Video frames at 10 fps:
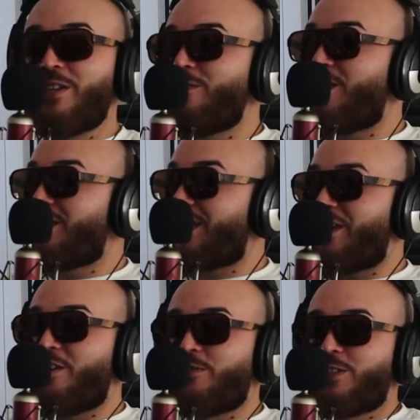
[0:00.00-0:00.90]
Motherfucker's
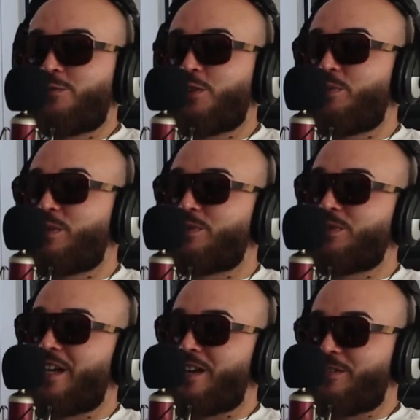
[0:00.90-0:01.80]
like, yo, it's just for the
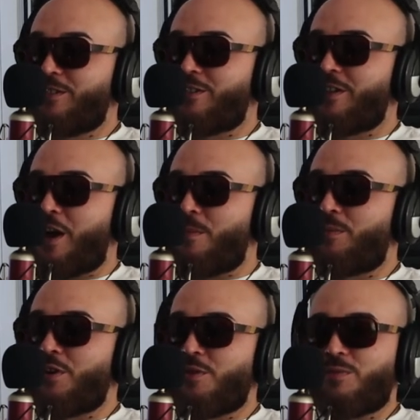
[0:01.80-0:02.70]
people that, you know, that I'm
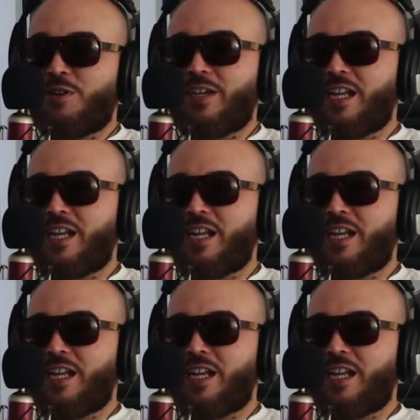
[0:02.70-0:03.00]
broke, bro.